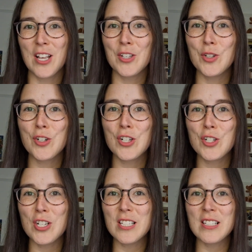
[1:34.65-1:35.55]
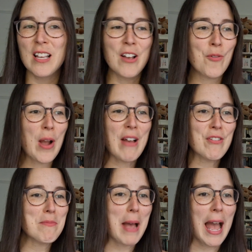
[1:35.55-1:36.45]
You could just, for every
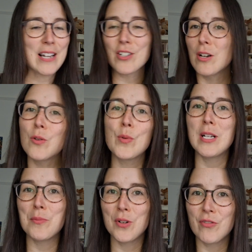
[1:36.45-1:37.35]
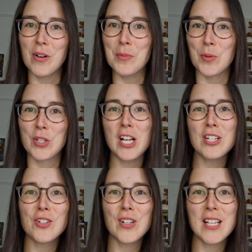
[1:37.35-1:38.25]
match, read a book from those
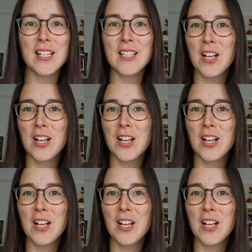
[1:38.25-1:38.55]
countries,